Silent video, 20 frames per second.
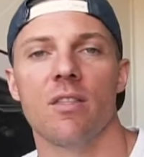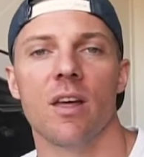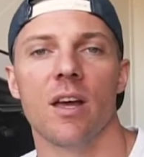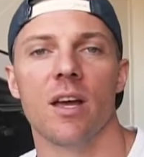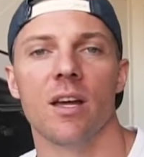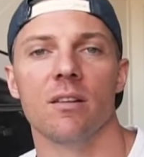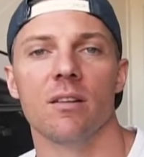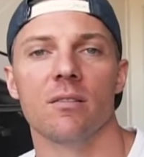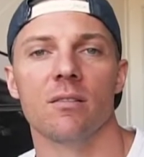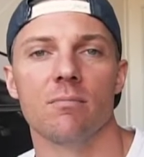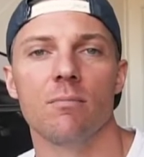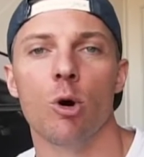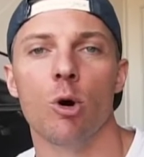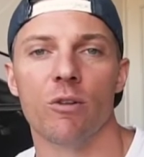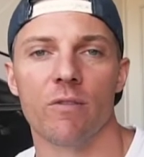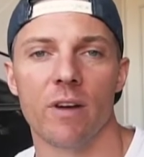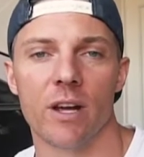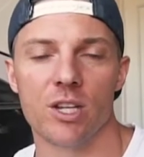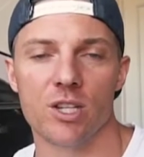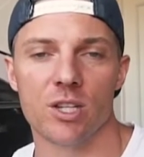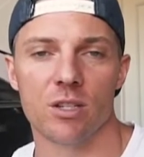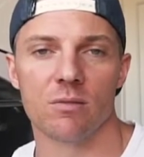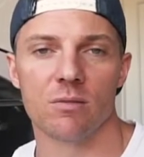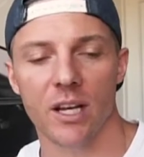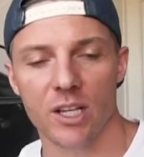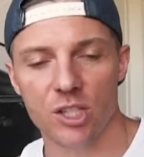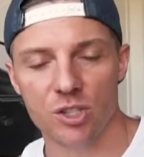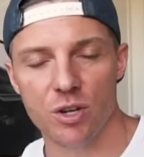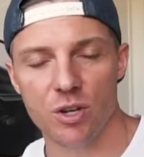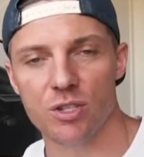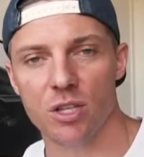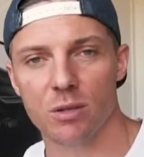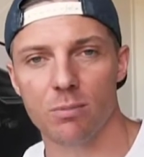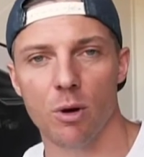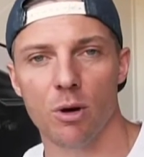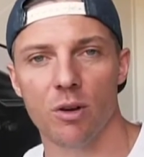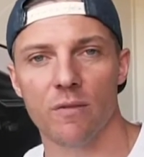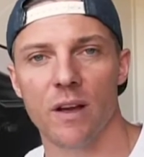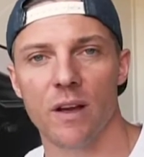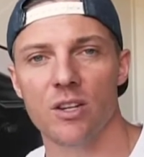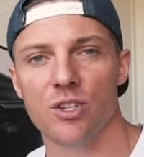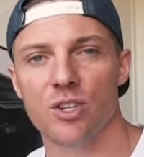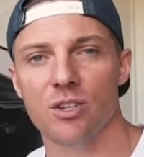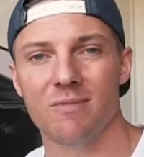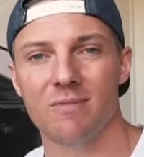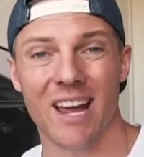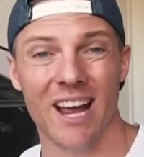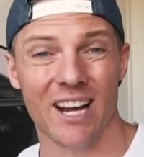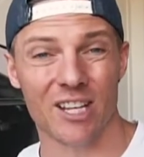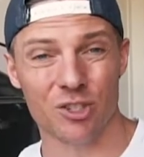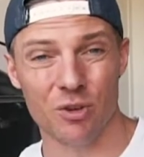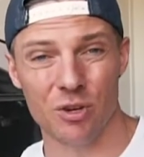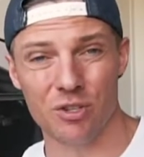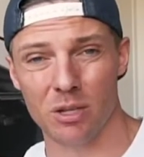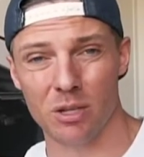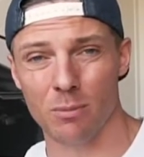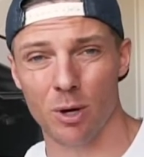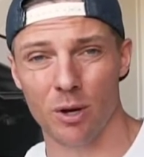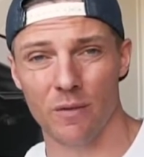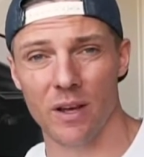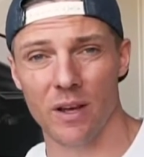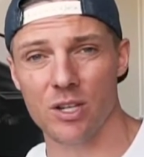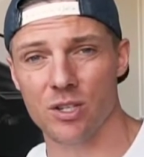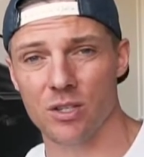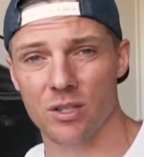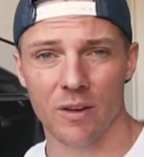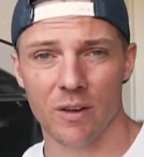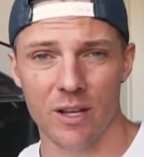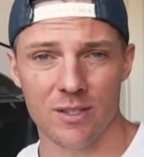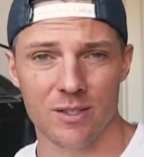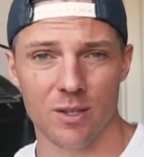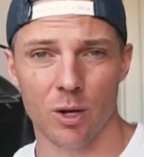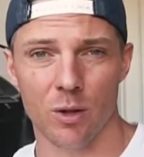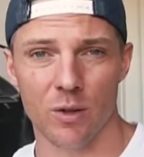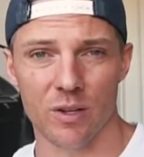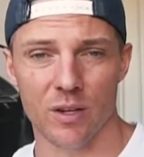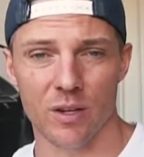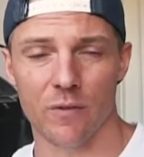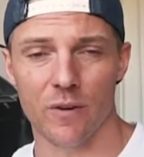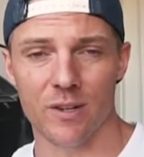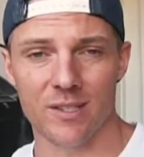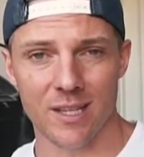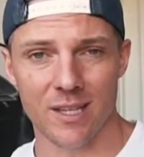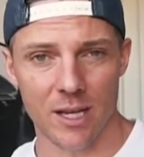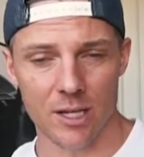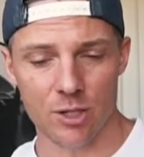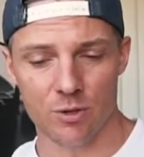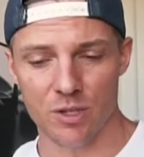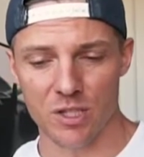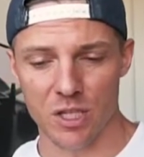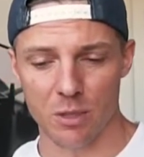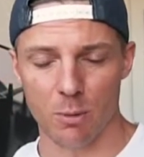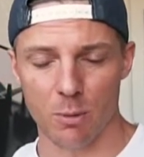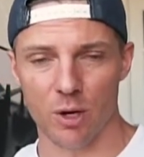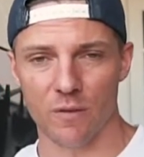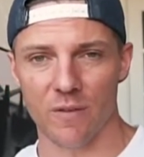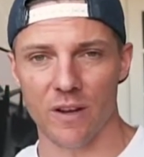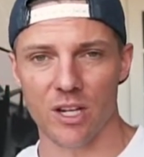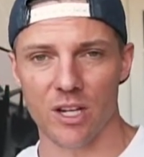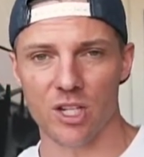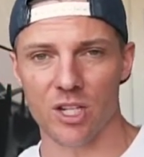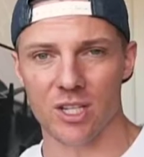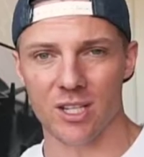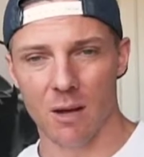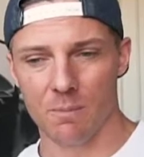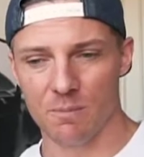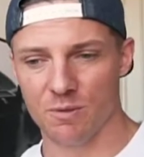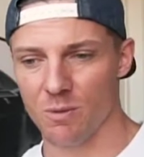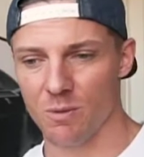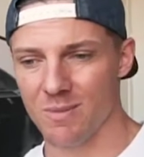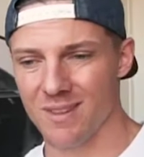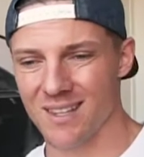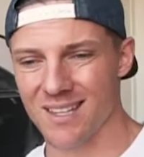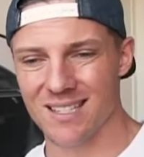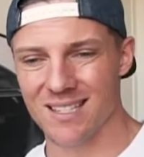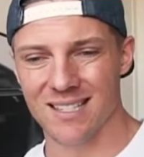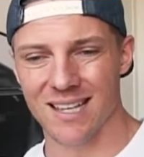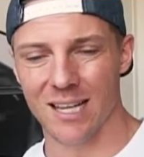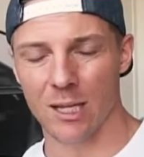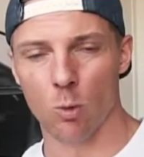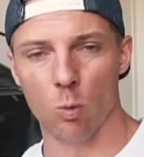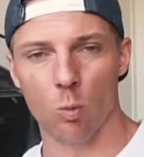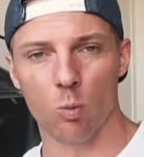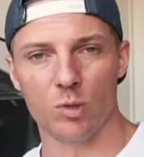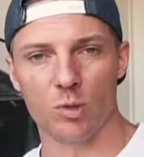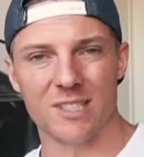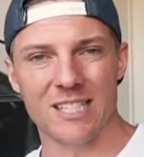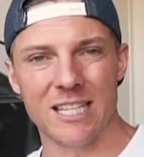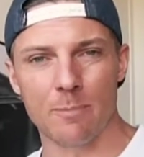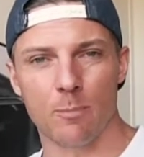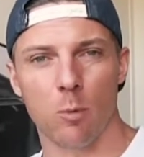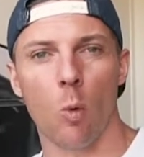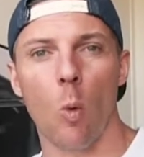than motivation. Extrinsic motivation, extrinsic motivation, you guys don't know the difference. Intrinsic motivation comes from this deep